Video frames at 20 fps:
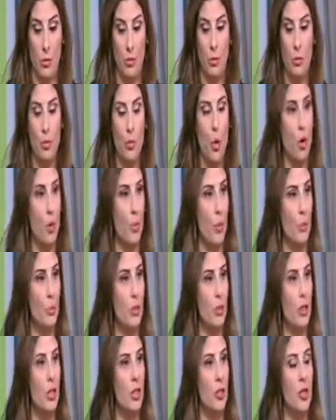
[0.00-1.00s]
more
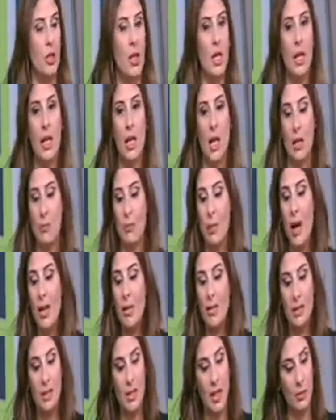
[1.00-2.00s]
population, and by
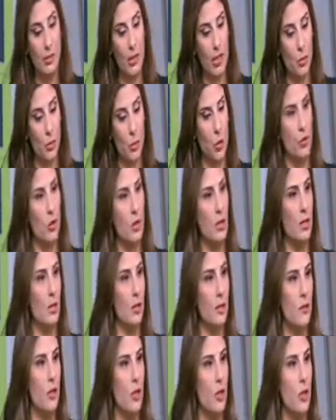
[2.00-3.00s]
the time this project
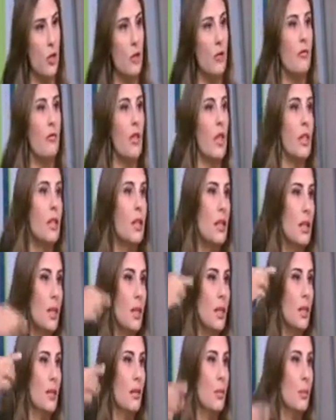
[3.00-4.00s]
is finished, you find
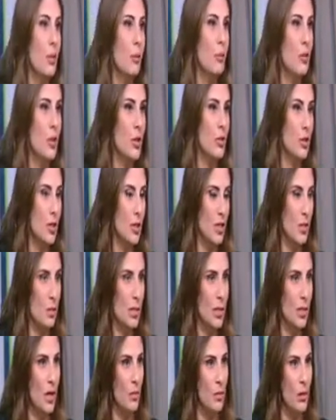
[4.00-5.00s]
the population has
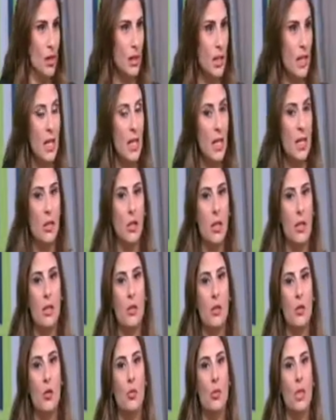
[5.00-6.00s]
been doubled.
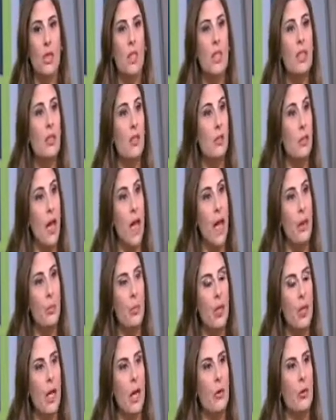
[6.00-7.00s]
So what needs to
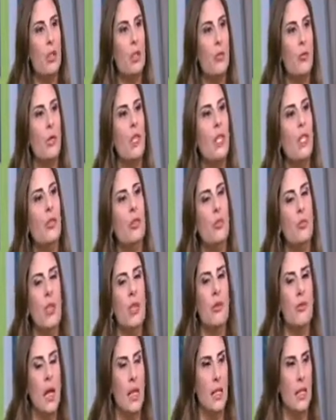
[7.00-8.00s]
happen now is we need to be
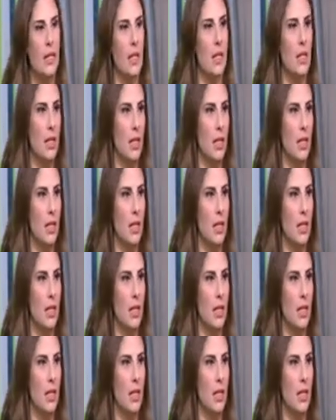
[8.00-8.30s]
ready.